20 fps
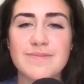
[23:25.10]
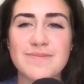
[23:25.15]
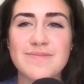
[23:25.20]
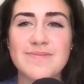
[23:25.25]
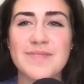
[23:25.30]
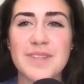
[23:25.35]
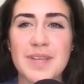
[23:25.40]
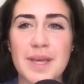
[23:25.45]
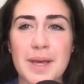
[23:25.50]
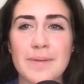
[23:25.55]

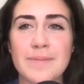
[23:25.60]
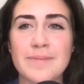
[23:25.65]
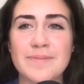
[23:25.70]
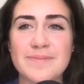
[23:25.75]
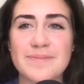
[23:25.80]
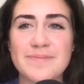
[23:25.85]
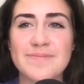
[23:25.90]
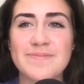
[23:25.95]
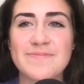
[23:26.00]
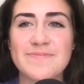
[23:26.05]
Yeah.
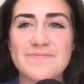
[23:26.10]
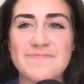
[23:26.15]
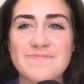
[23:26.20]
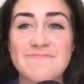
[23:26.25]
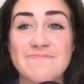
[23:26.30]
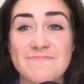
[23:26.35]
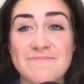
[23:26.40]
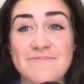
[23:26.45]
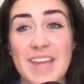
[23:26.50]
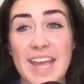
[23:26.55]

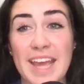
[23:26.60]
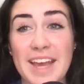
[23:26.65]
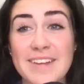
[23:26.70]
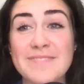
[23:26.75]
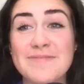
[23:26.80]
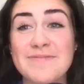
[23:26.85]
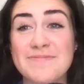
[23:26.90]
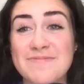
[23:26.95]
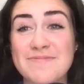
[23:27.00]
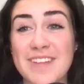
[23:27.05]
Yeah,
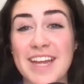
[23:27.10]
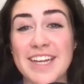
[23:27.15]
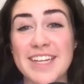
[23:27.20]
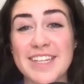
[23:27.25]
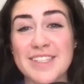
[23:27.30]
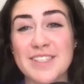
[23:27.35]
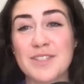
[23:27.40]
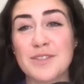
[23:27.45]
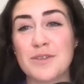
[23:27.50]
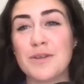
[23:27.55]
that
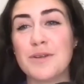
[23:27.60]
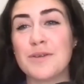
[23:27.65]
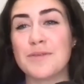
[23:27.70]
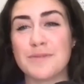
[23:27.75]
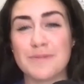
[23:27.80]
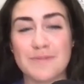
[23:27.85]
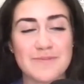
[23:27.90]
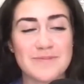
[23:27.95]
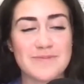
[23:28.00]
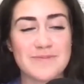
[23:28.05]
is true.
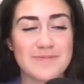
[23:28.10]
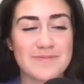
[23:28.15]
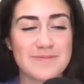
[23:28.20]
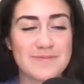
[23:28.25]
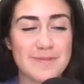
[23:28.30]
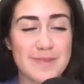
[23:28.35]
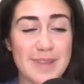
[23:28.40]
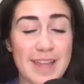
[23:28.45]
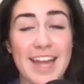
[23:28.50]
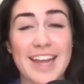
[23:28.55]

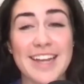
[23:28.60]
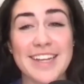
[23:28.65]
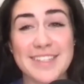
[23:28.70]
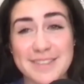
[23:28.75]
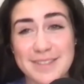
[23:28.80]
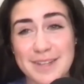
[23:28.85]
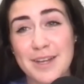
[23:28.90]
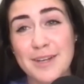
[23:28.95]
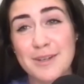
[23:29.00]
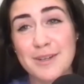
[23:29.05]
That
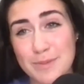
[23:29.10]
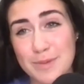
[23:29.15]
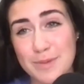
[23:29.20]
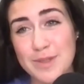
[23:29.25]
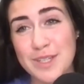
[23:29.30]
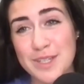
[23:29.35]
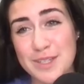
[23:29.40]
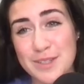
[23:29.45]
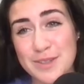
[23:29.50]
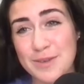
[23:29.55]
is
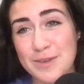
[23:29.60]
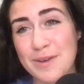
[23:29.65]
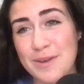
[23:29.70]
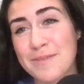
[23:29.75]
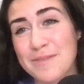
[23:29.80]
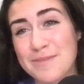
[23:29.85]
100% true.